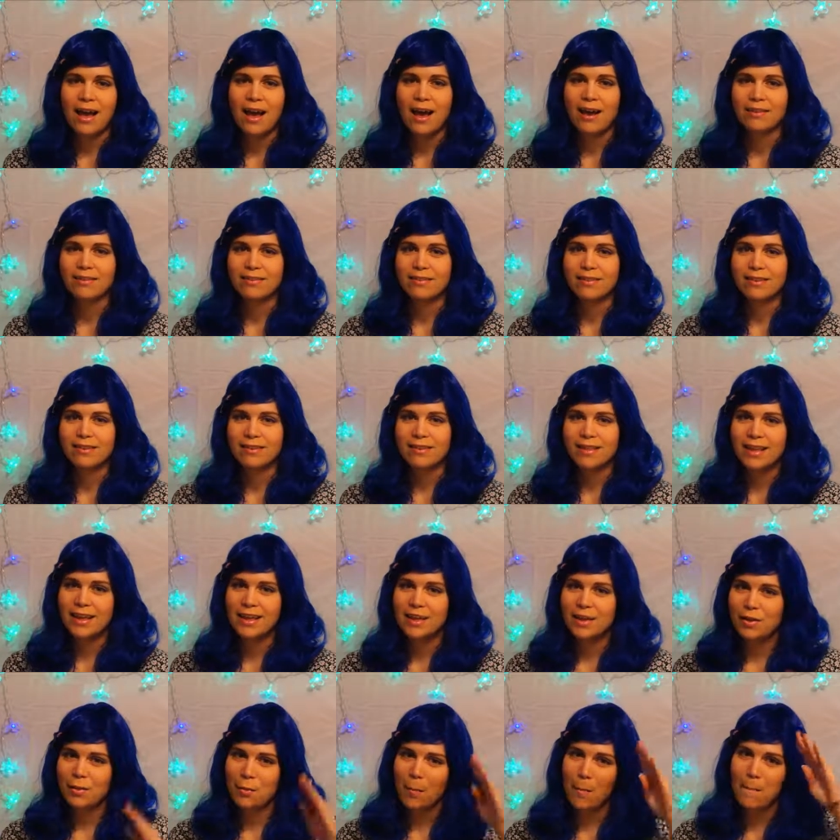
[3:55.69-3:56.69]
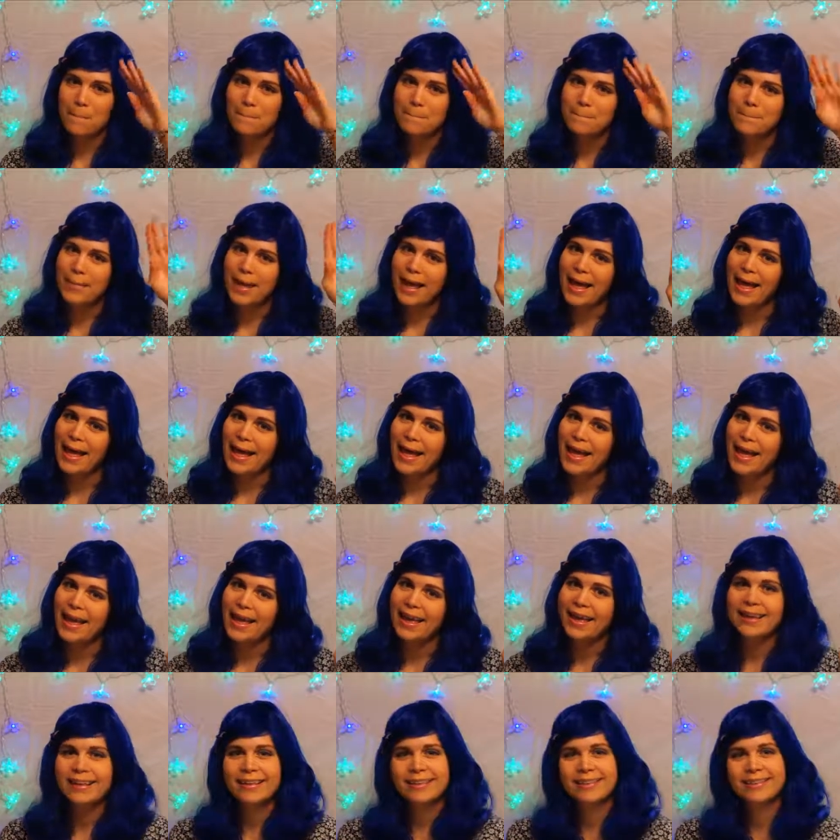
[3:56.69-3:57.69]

I'll see you then. Bye.